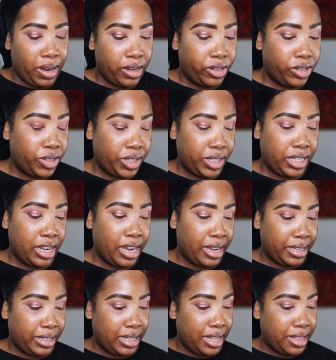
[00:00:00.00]

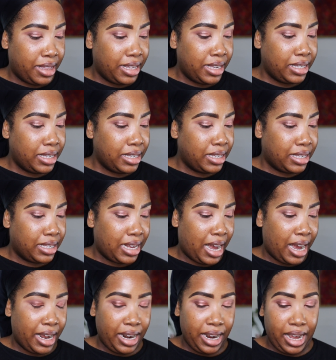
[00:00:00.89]
understands that this is
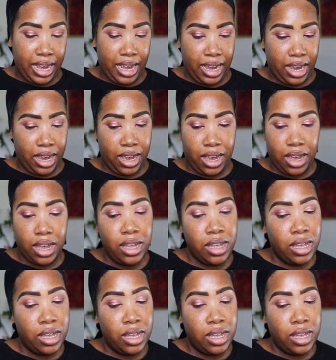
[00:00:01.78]
not a